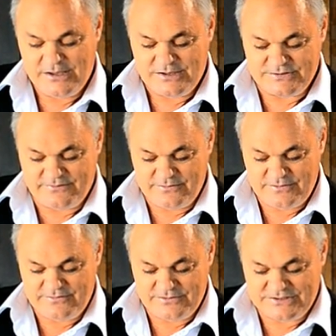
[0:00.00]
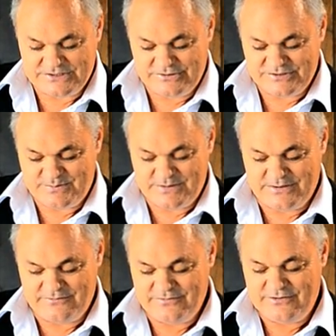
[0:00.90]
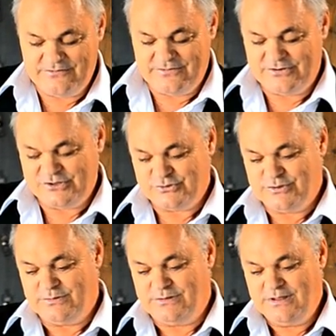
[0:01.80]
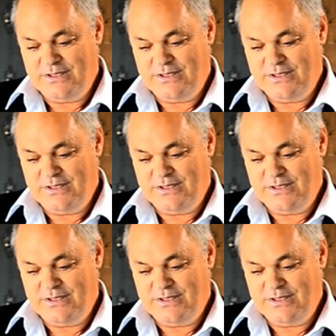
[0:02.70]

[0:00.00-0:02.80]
It's a very, very serious beer, very, very enjoyable.